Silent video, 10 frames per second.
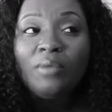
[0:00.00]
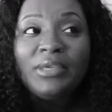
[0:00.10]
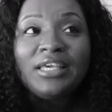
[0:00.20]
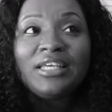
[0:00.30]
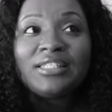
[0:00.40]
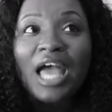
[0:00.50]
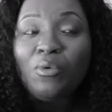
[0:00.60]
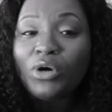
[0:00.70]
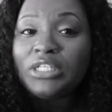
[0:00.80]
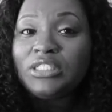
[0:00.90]
because I
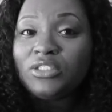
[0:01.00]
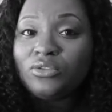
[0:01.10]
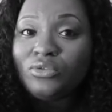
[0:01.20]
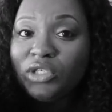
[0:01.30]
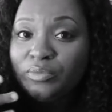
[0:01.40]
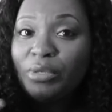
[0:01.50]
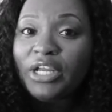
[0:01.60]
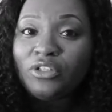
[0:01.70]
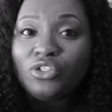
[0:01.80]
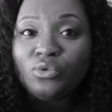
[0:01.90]
wanted to
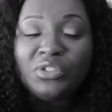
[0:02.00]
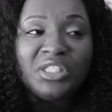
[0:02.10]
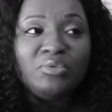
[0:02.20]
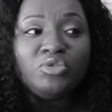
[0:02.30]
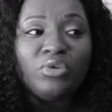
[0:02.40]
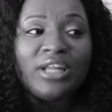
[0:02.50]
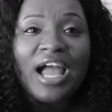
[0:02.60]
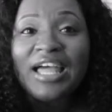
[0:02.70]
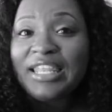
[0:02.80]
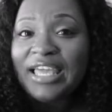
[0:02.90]
compare the two and see which one
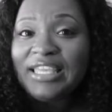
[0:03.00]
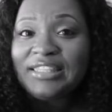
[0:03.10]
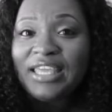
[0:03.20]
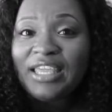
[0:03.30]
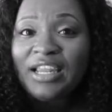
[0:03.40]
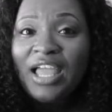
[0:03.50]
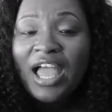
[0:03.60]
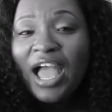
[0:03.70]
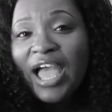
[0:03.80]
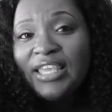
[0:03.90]
I like that
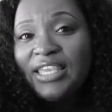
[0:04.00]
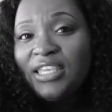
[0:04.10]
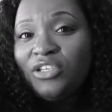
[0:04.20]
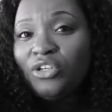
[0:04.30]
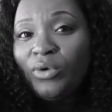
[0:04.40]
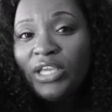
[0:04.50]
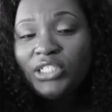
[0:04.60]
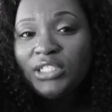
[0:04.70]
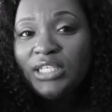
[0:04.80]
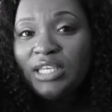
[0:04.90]
I can, you know,
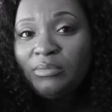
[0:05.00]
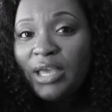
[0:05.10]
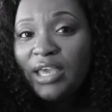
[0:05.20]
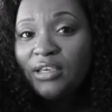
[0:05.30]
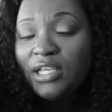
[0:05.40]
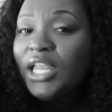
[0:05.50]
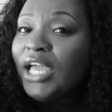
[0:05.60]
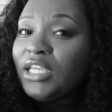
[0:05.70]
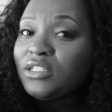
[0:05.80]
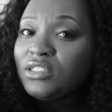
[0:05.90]
actually get my
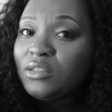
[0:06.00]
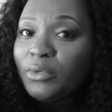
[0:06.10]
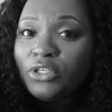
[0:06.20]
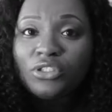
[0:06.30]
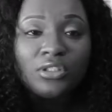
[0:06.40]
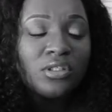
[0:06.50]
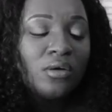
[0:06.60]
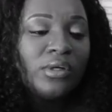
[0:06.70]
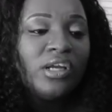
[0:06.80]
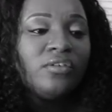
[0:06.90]
clients to purchase or
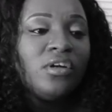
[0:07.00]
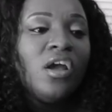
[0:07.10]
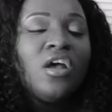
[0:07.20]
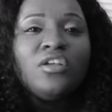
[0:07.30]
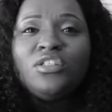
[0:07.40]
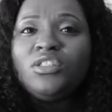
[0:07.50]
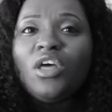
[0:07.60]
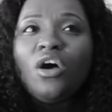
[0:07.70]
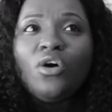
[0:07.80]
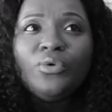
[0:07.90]
whatever.
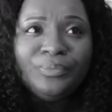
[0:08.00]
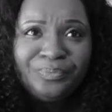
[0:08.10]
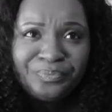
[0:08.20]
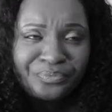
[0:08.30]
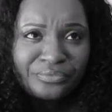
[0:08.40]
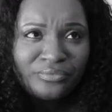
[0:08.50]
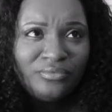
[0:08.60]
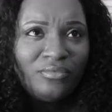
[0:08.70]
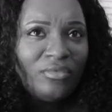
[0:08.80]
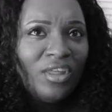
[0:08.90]
So
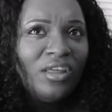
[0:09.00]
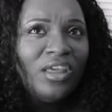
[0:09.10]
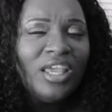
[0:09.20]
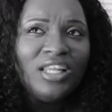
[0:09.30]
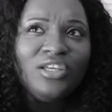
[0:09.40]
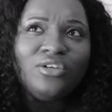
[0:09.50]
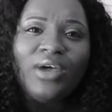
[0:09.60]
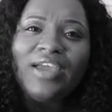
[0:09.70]
anywho,